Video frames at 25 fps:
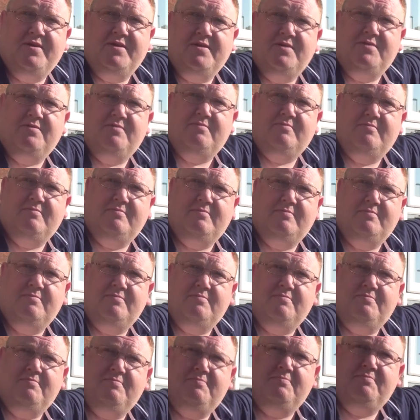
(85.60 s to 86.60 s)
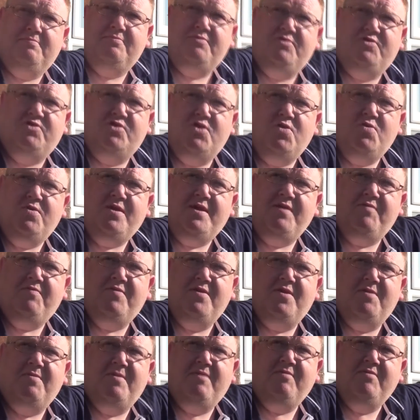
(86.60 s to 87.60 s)
a jokey
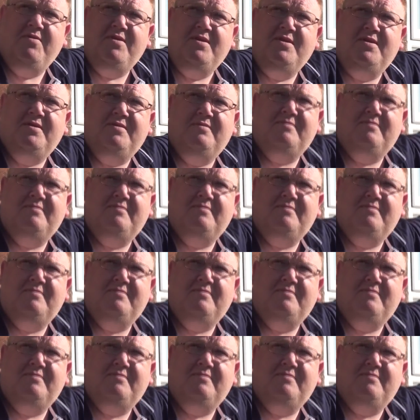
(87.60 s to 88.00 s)
film, haven't you?